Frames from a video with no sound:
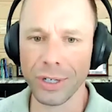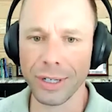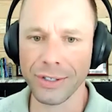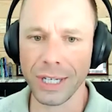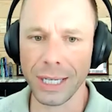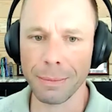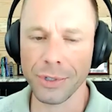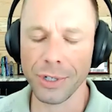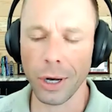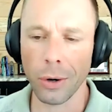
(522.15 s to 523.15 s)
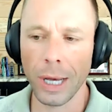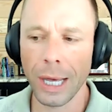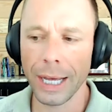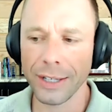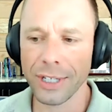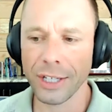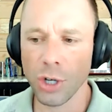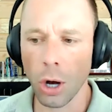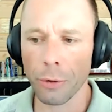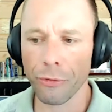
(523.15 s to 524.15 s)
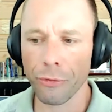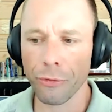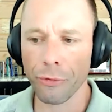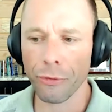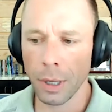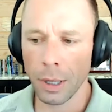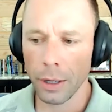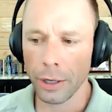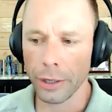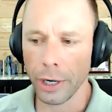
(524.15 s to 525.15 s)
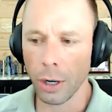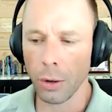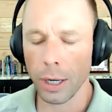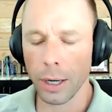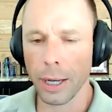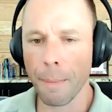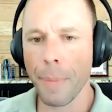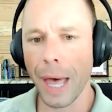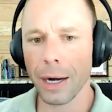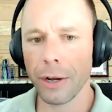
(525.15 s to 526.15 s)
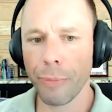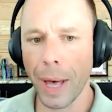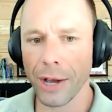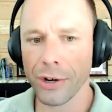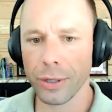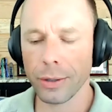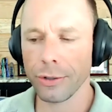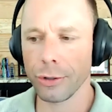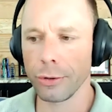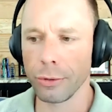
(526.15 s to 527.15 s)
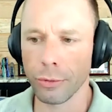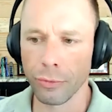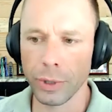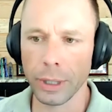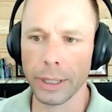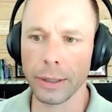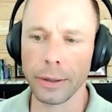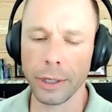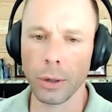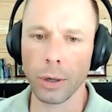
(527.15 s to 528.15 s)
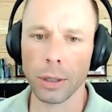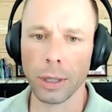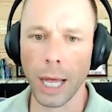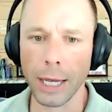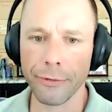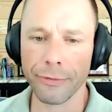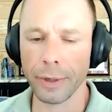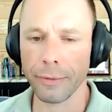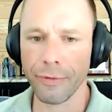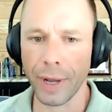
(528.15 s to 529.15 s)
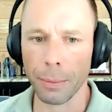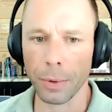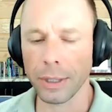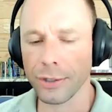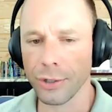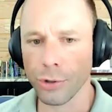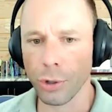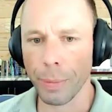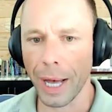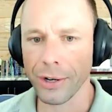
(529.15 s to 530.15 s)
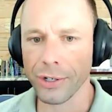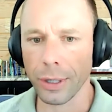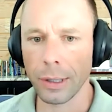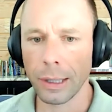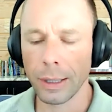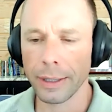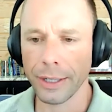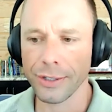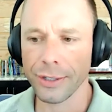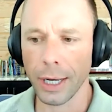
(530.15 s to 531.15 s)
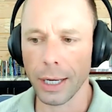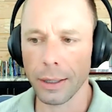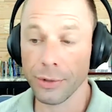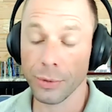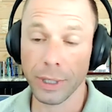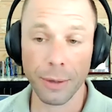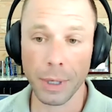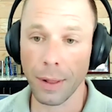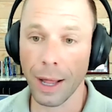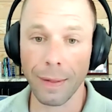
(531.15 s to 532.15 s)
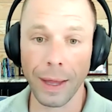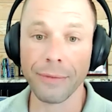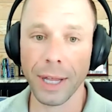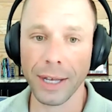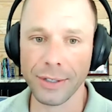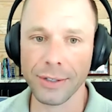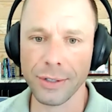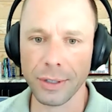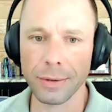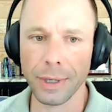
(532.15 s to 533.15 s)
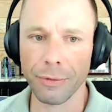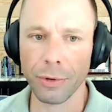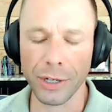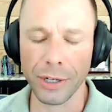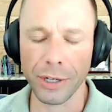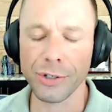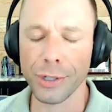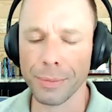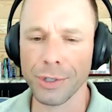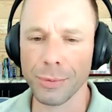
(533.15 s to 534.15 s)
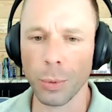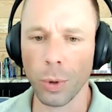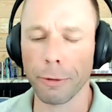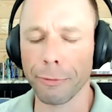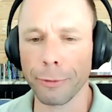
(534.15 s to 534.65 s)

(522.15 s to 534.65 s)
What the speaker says: his team. So it's gone from, a competitive passion to really, a life and family and social passion. It's really given me a lot of life lessons and relationships. It's been wonderful.